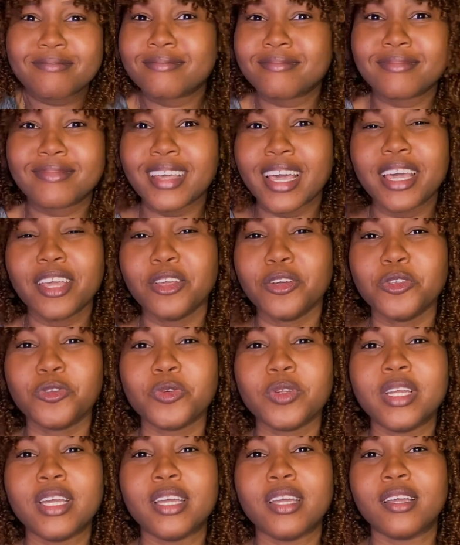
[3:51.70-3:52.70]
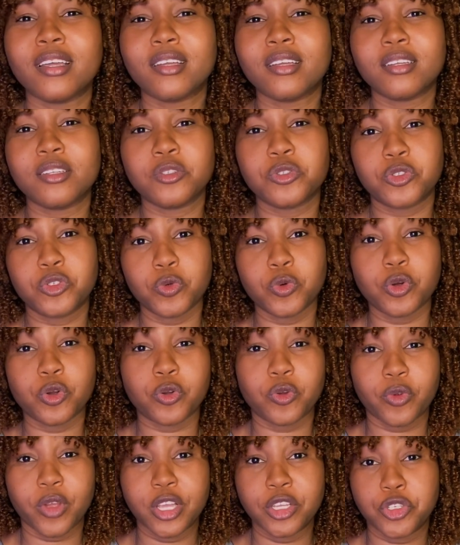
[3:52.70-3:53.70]
they usually do a
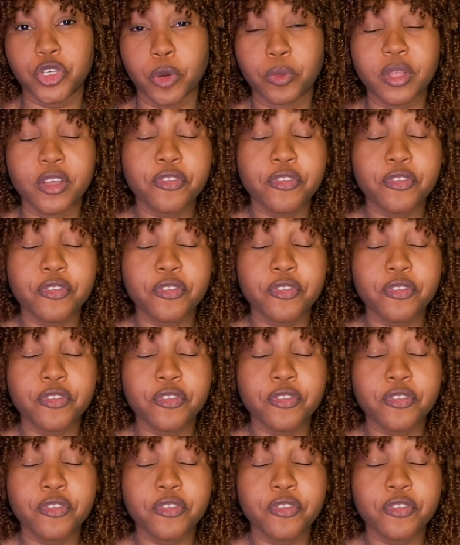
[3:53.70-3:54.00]
great job.